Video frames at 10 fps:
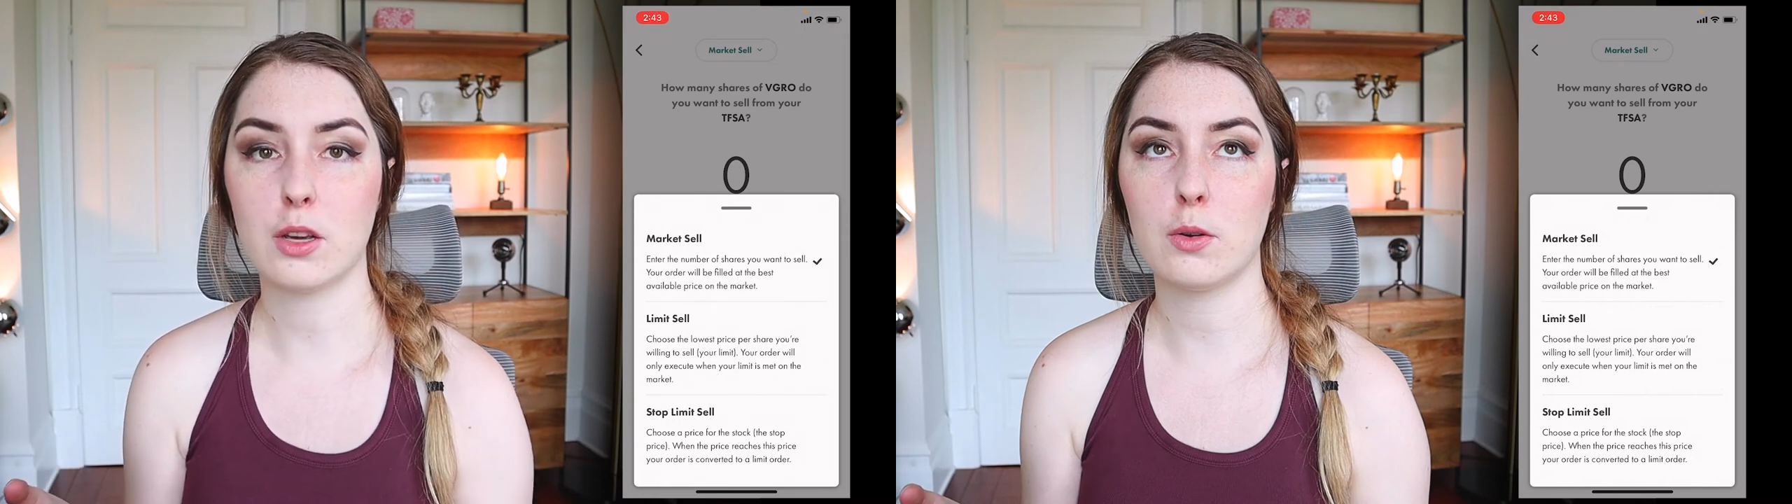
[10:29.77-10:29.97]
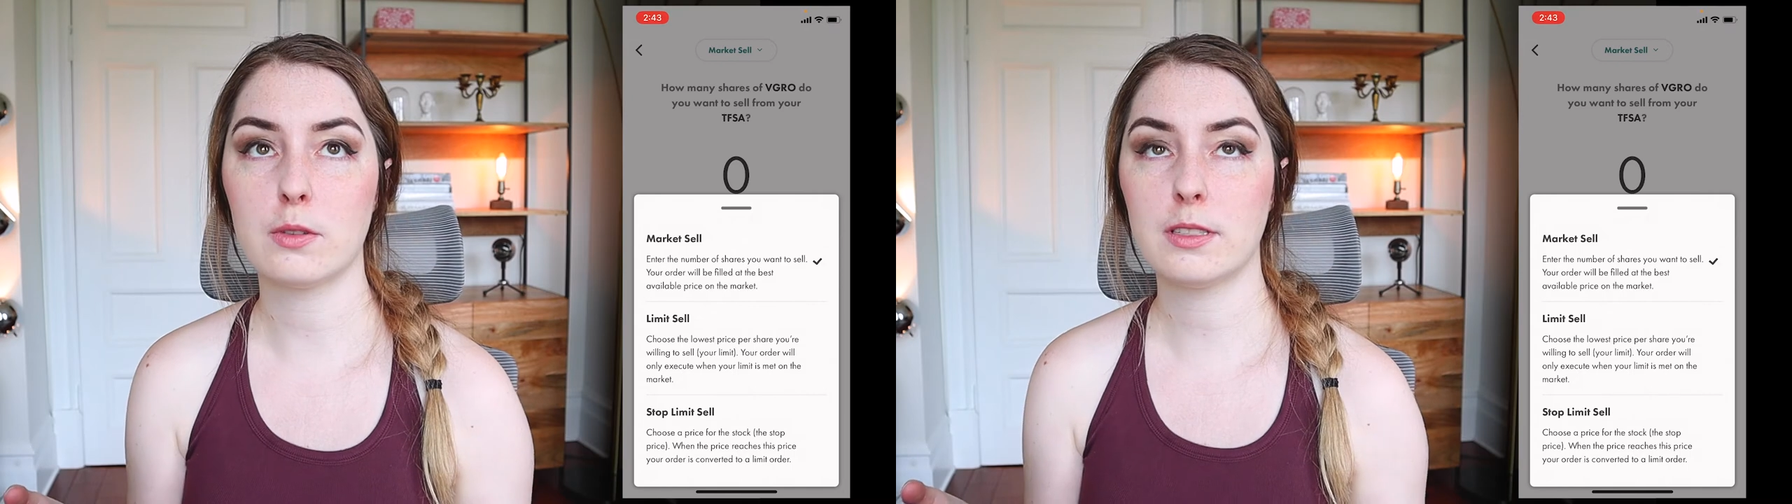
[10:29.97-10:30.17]

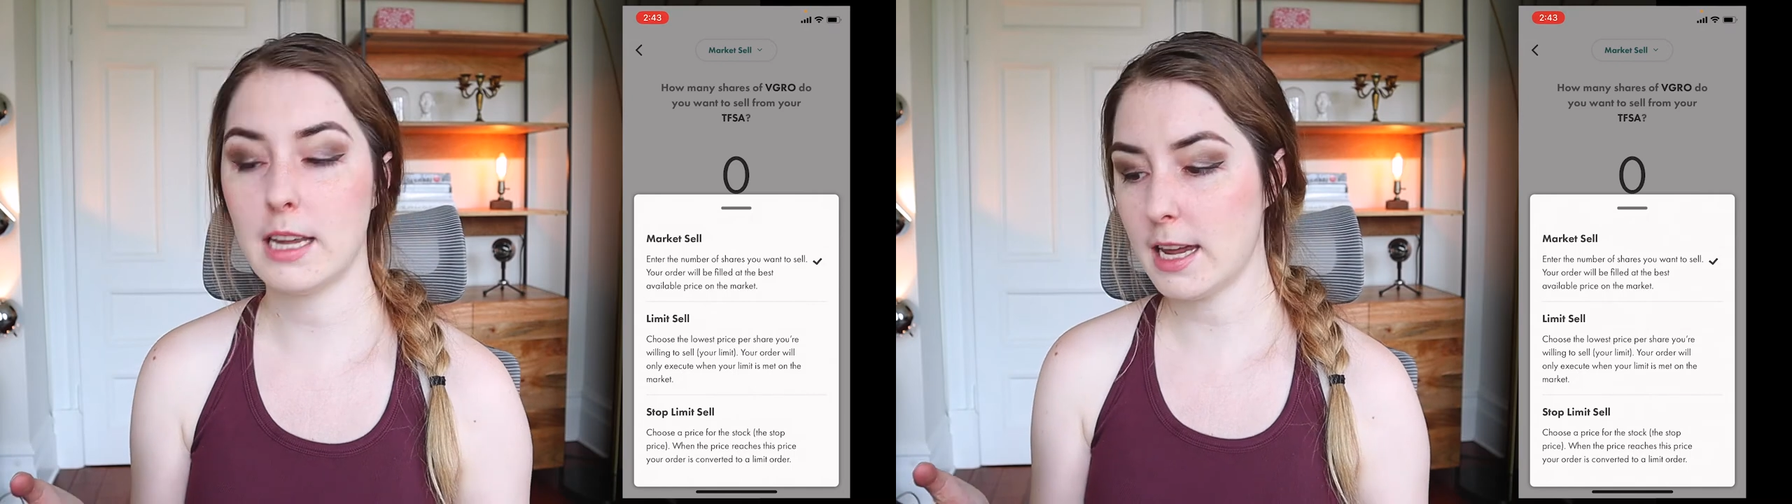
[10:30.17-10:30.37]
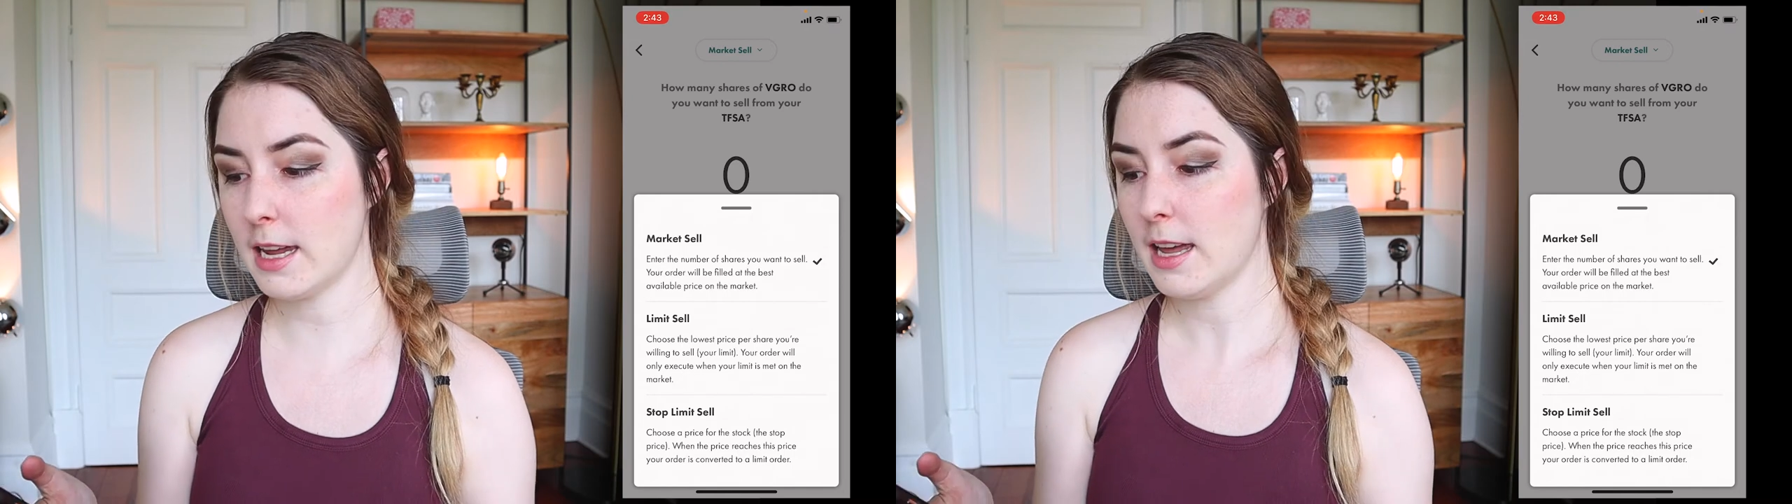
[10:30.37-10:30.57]
So
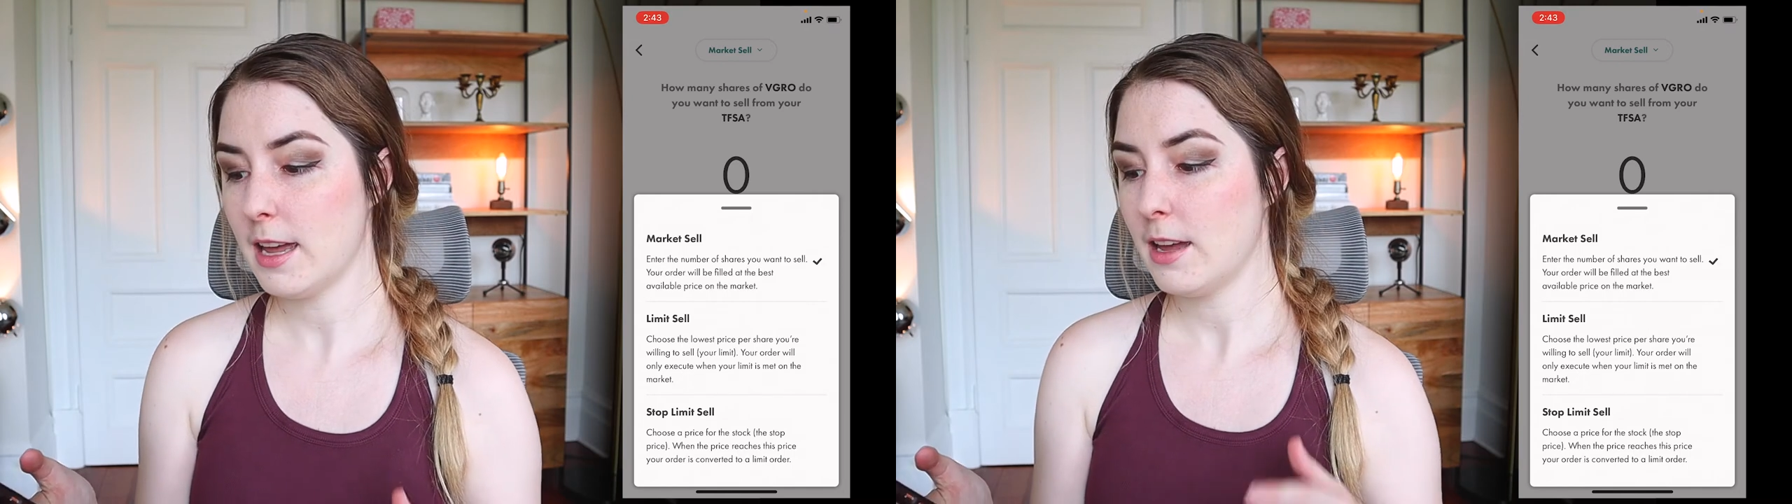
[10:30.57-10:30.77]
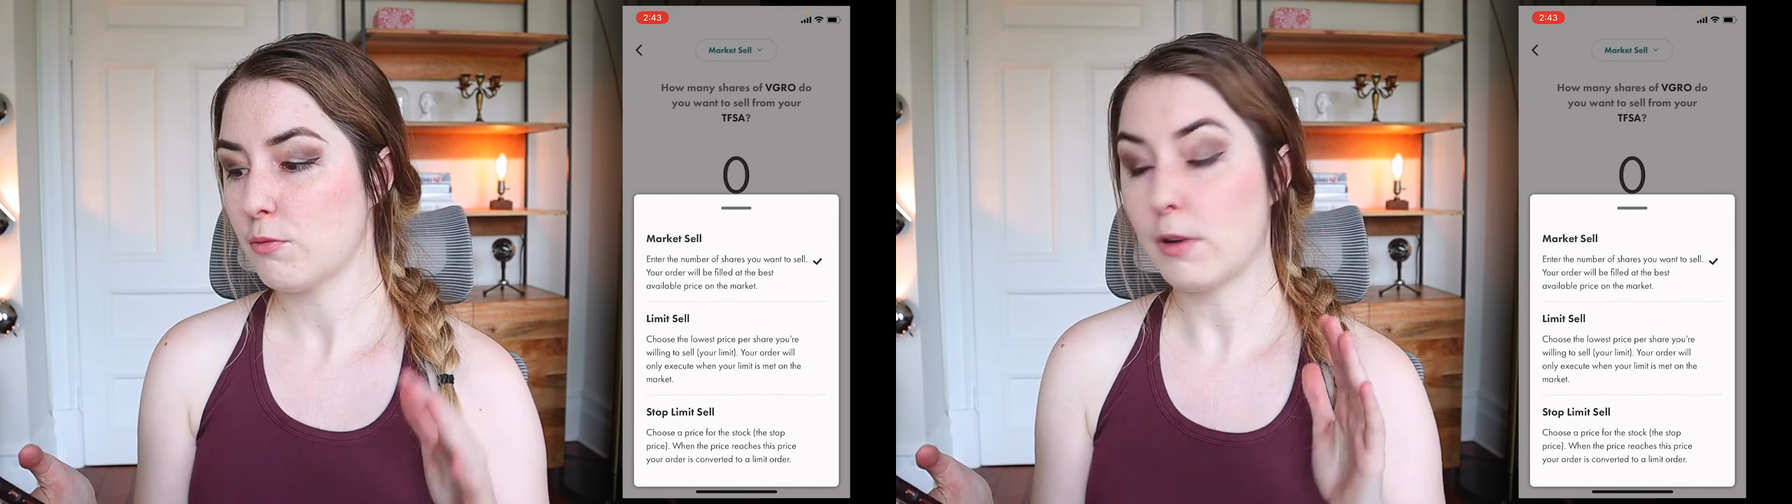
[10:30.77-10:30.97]
say
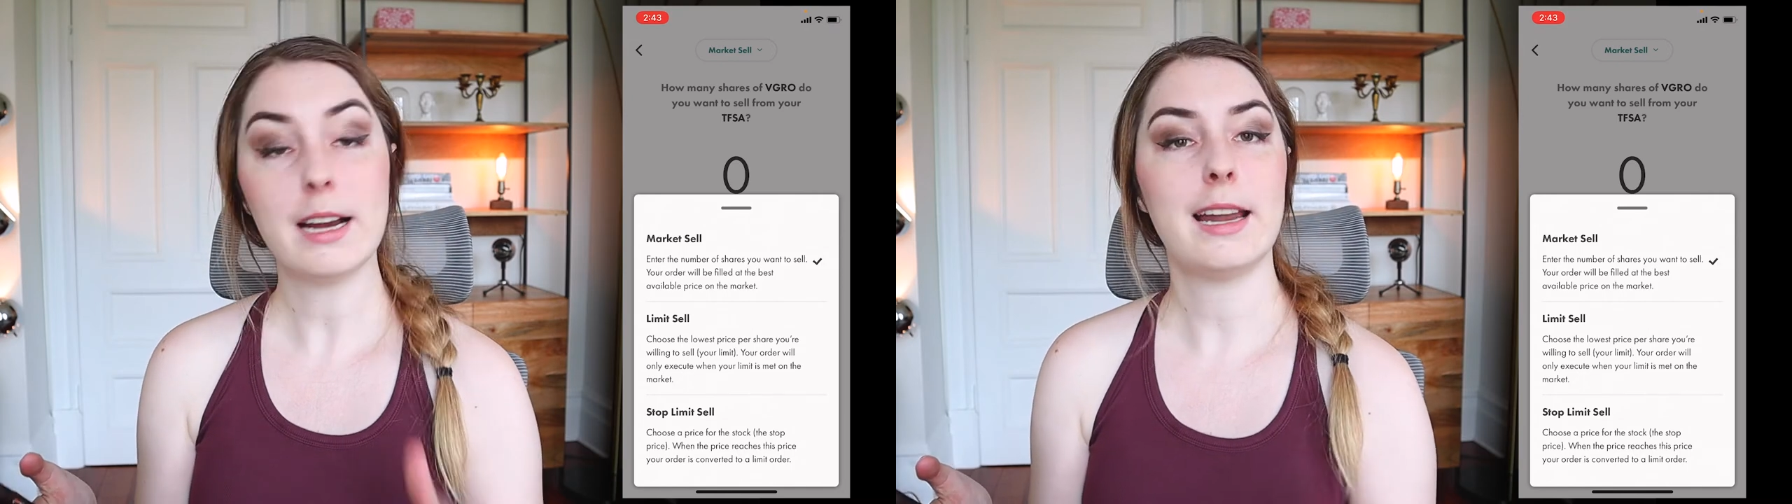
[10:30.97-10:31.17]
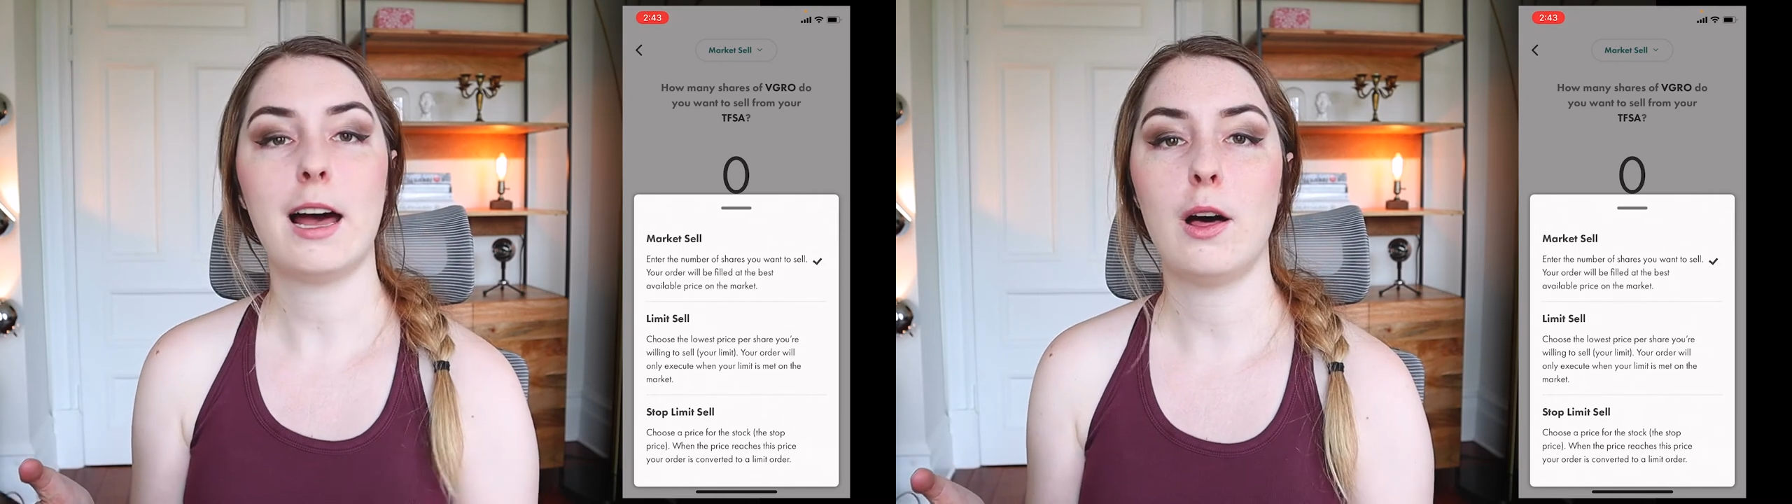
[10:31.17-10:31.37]

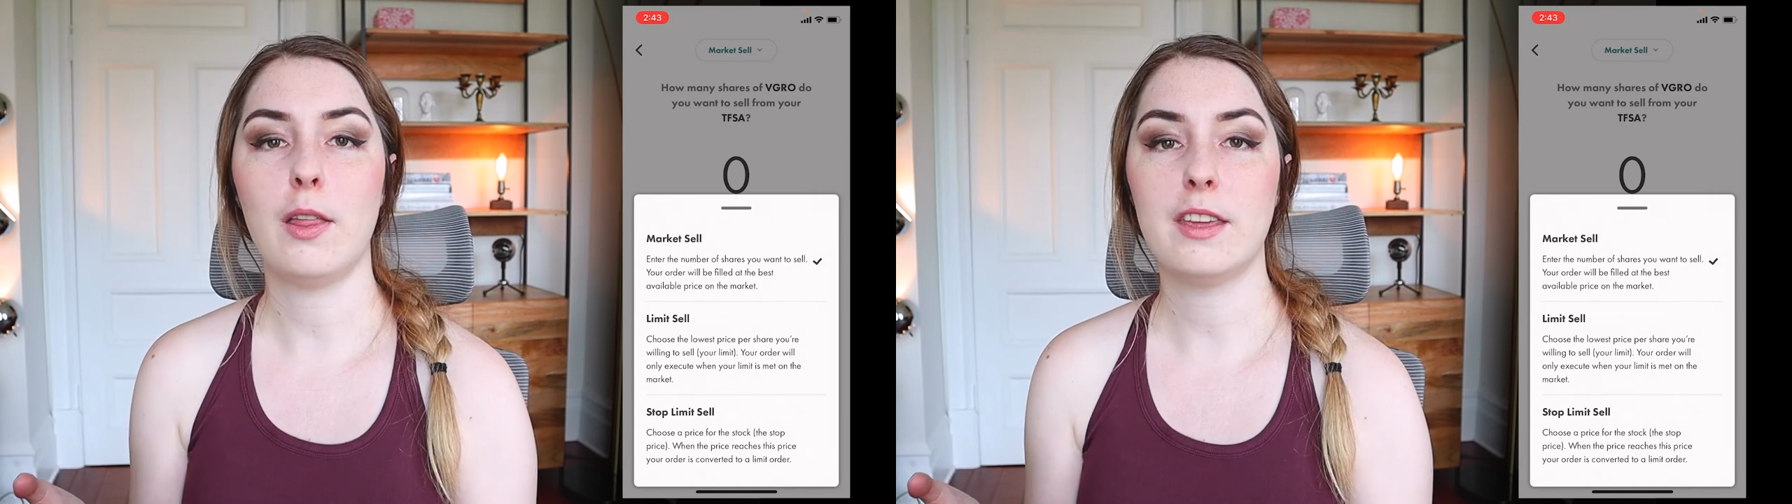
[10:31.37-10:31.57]
Right now,